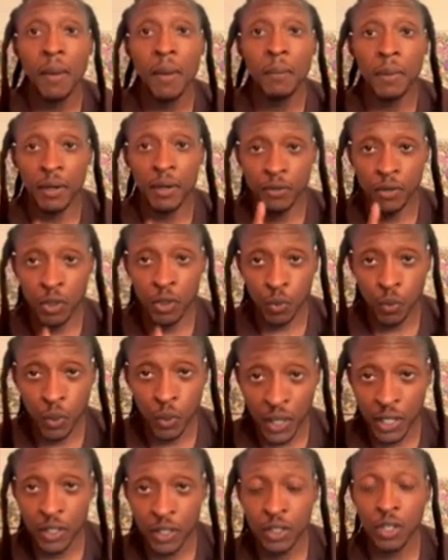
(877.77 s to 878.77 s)
But if you're
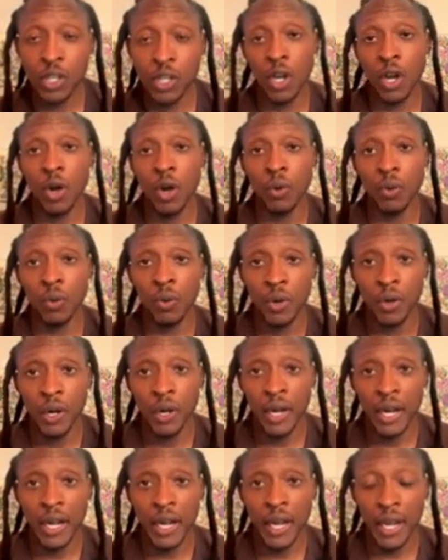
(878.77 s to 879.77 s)
willing to go
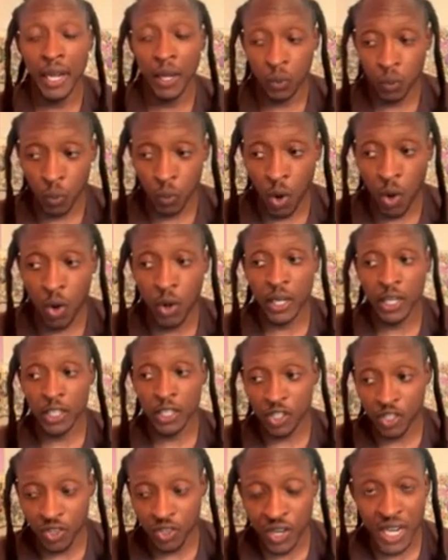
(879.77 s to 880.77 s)
and walk and
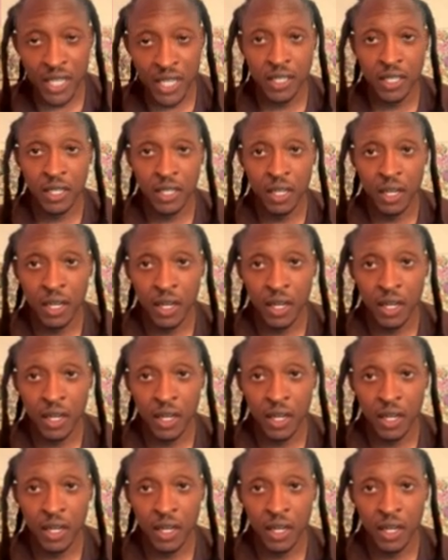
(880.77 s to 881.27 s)
trust,